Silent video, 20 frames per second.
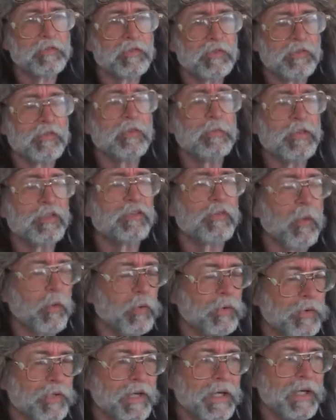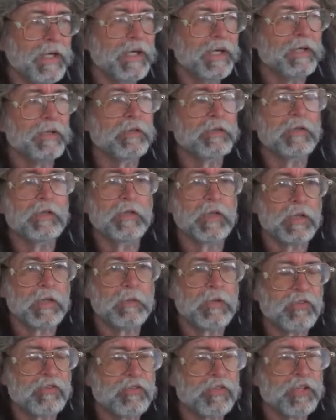to be sold and a
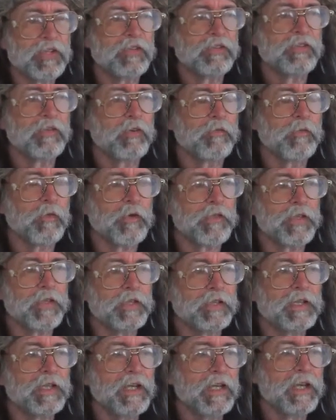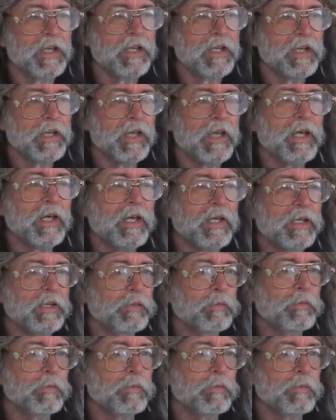commission and so forth. And they